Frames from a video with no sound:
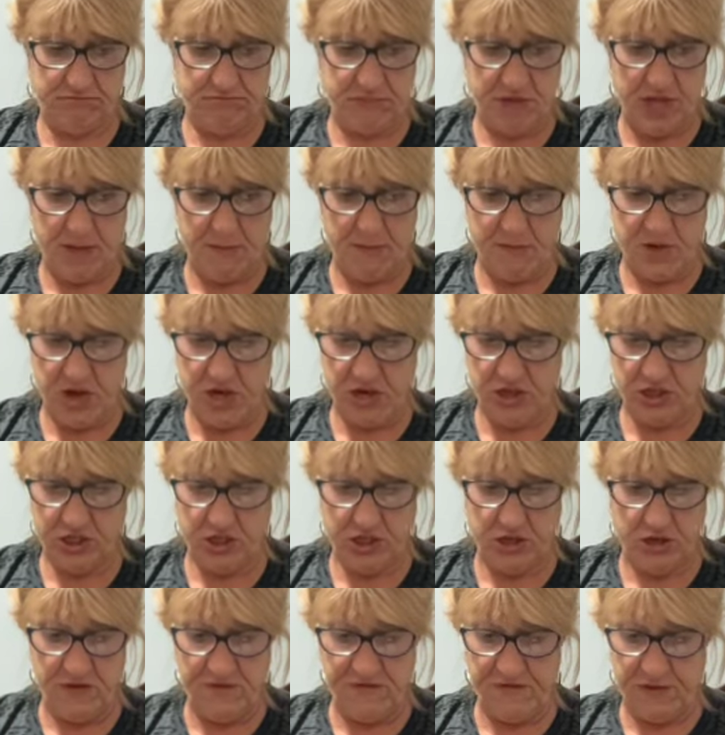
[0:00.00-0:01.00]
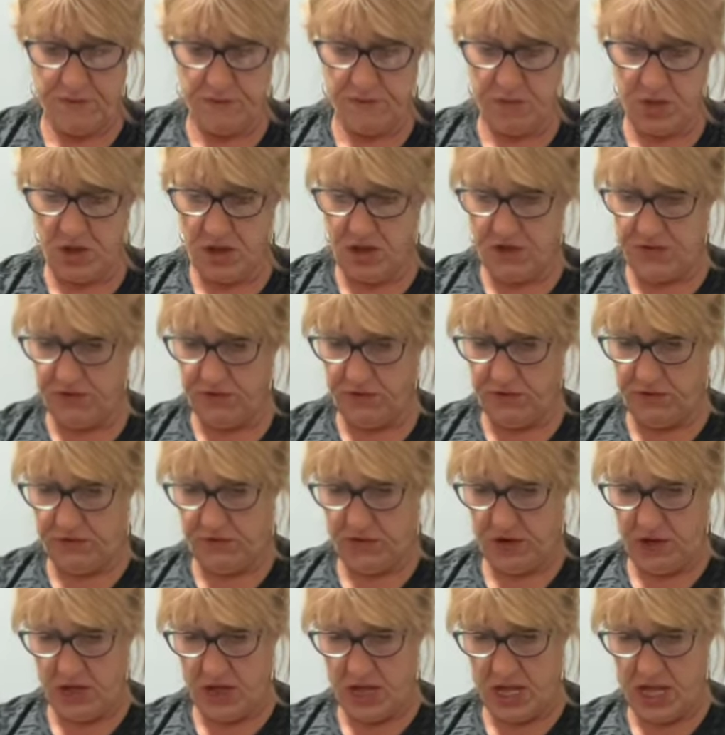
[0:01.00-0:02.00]
I'm not sure if it bothers
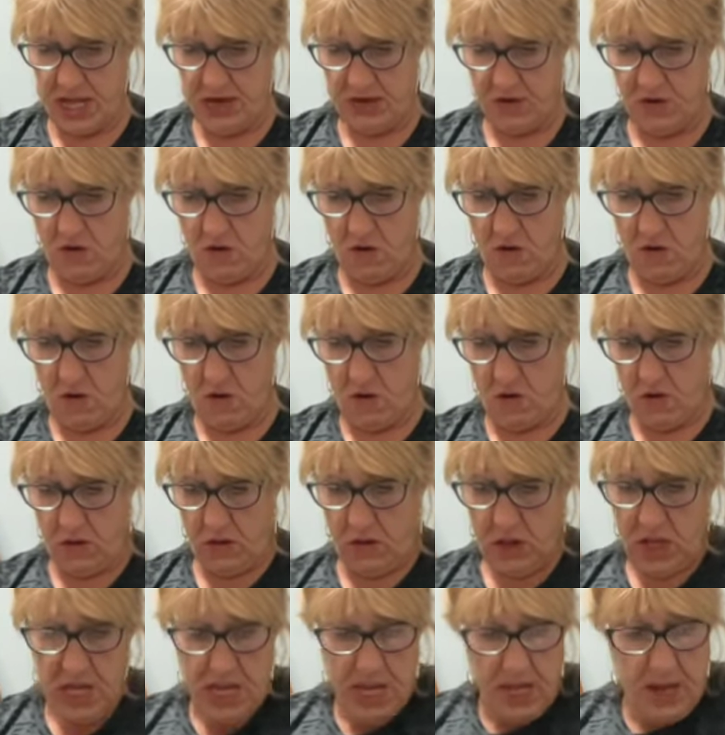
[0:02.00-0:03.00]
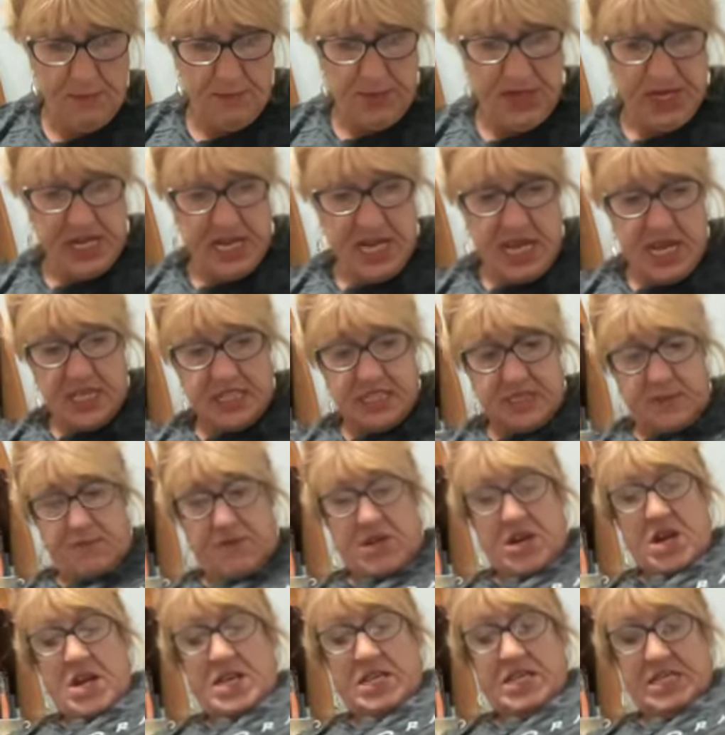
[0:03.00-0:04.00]
you at all, because I'm
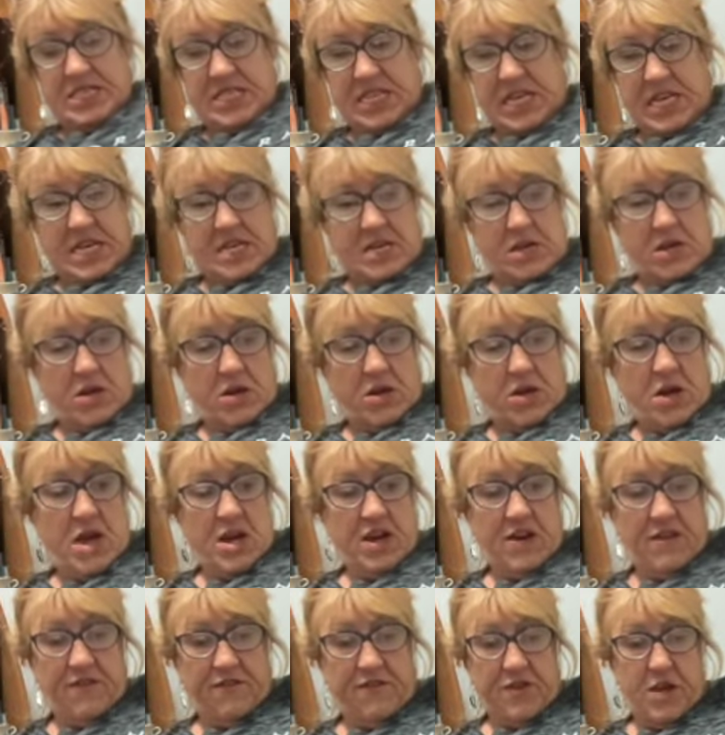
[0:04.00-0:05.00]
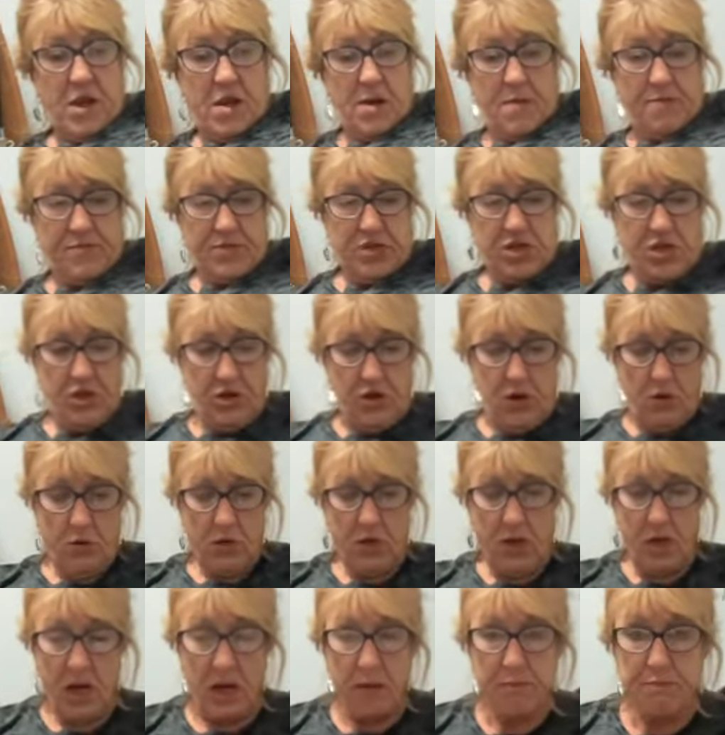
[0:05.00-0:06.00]
not seeing a lot of, you know,
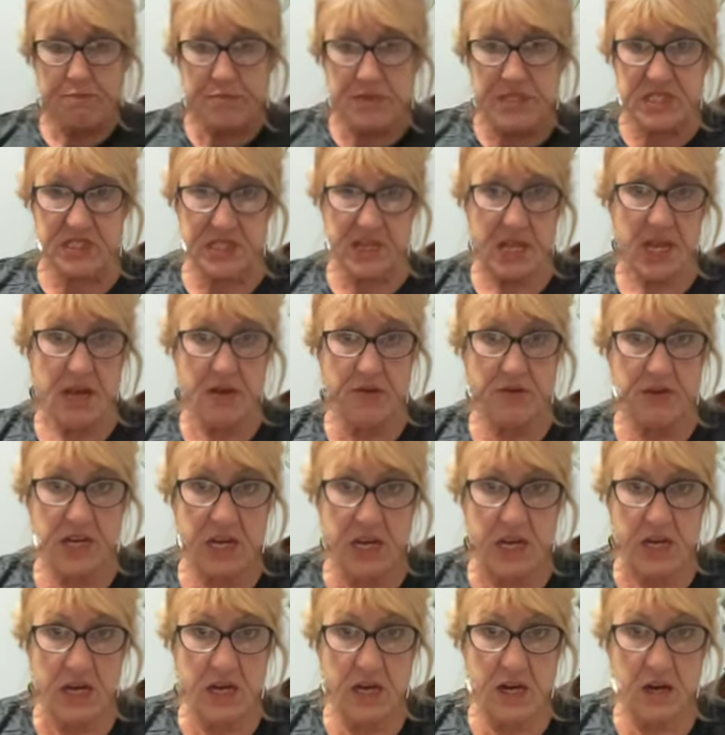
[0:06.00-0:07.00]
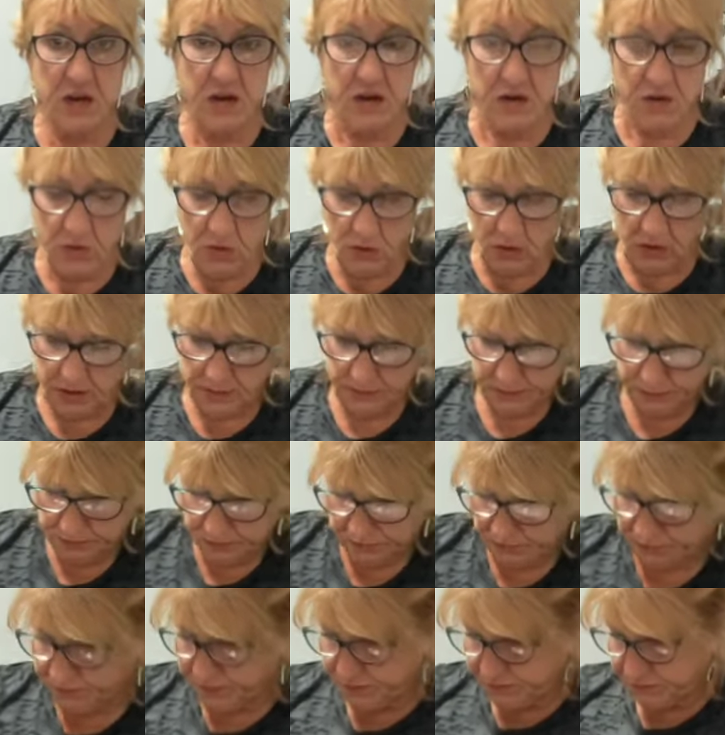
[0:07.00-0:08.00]
cups down here
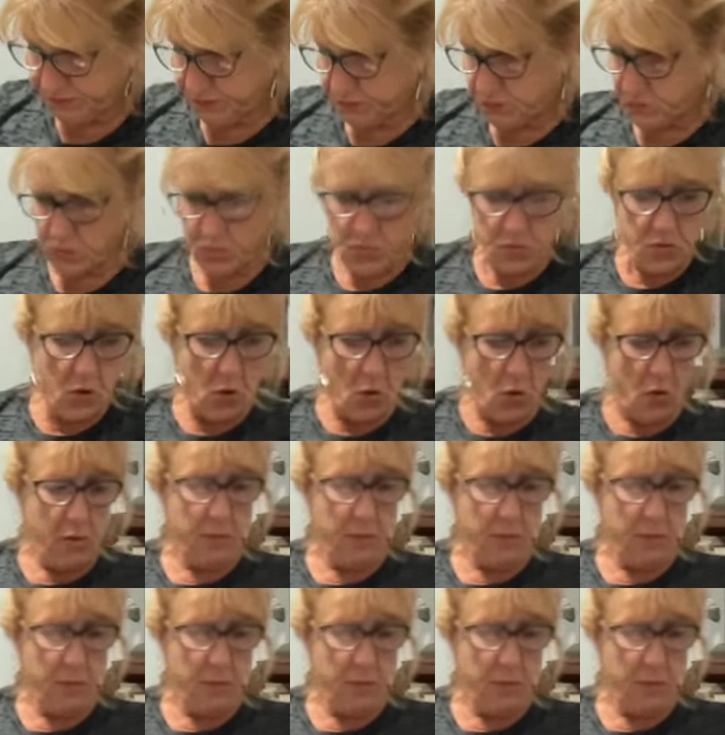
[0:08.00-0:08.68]
or